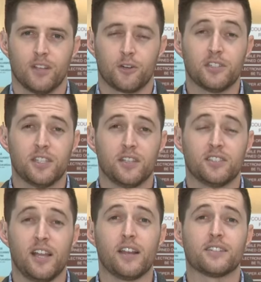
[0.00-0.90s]
Chrissy, the
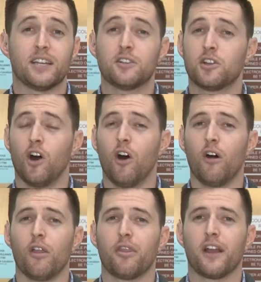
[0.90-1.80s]
state did
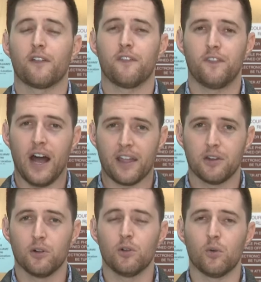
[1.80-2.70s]
call their
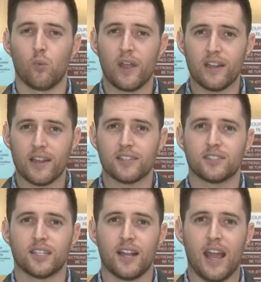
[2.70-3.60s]
final witness
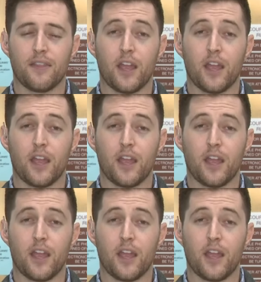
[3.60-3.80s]
today,